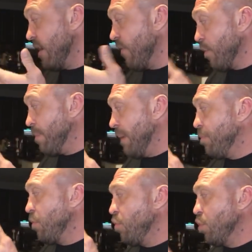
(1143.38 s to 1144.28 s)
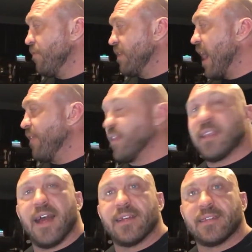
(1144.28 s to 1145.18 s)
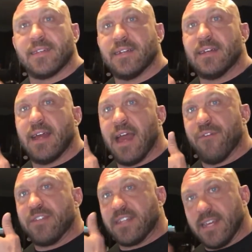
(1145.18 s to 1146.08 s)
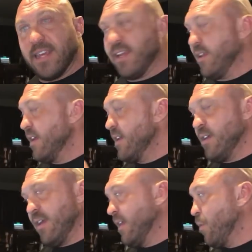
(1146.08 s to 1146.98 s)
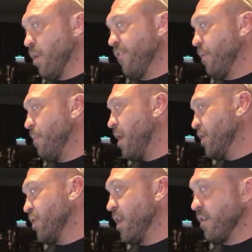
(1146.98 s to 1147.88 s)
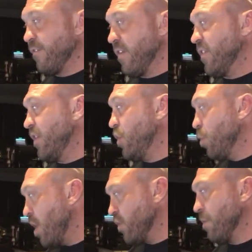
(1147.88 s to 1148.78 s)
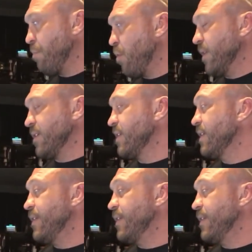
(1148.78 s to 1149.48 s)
other people who have gotten the test have seen anywhere from 100, 150, 200 points.